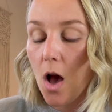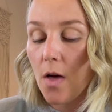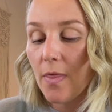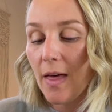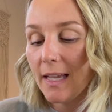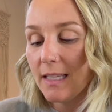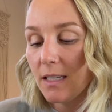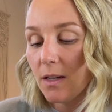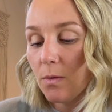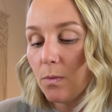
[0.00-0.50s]

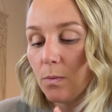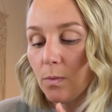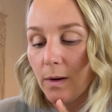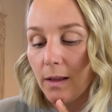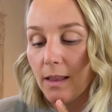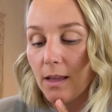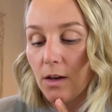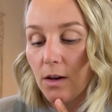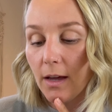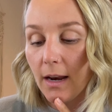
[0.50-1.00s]
That's a
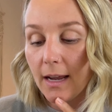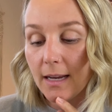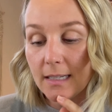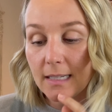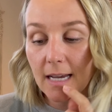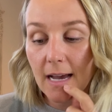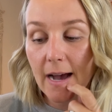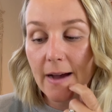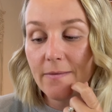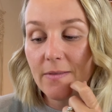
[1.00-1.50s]
really good
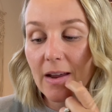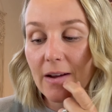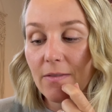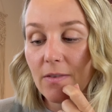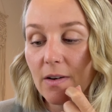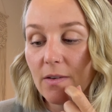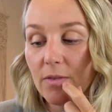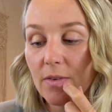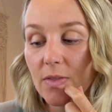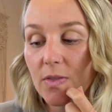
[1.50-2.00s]
idea. I've
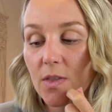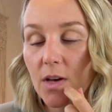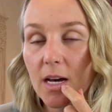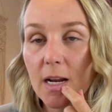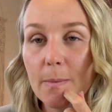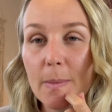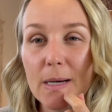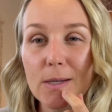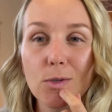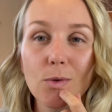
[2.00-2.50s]
never even thought
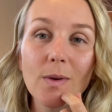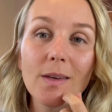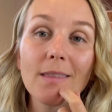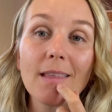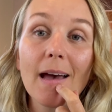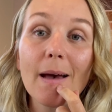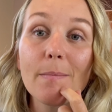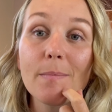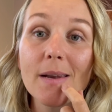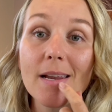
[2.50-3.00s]
about doing
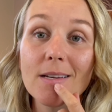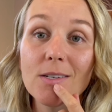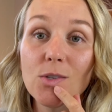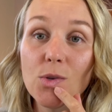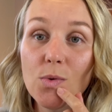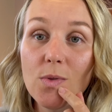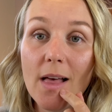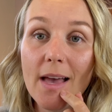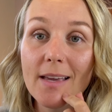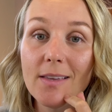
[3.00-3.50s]
that, but I
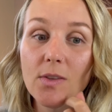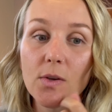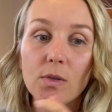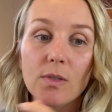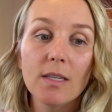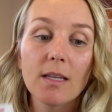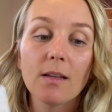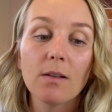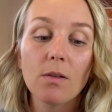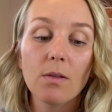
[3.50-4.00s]
do like
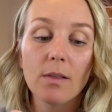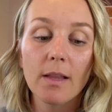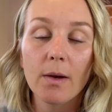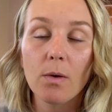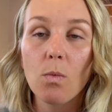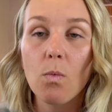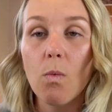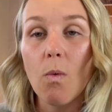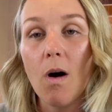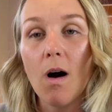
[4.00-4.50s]
those like
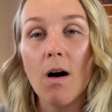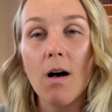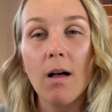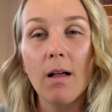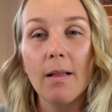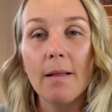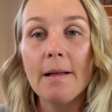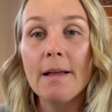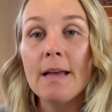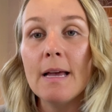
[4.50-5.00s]

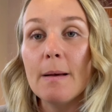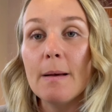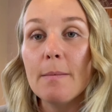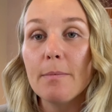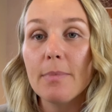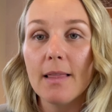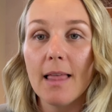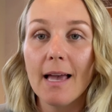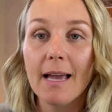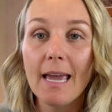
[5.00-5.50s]
wall
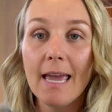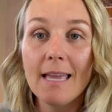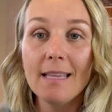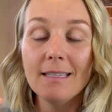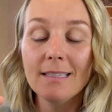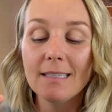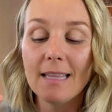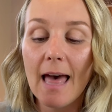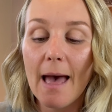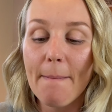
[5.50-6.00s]

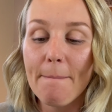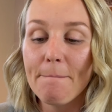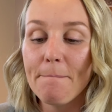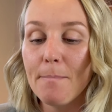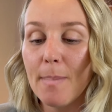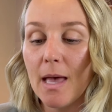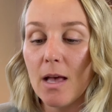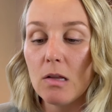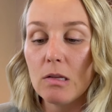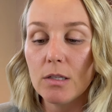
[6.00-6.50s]
plugins that
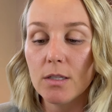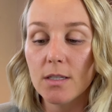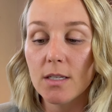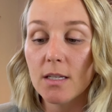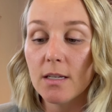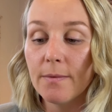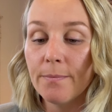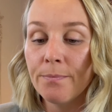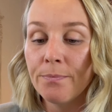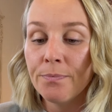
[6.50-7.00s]
melt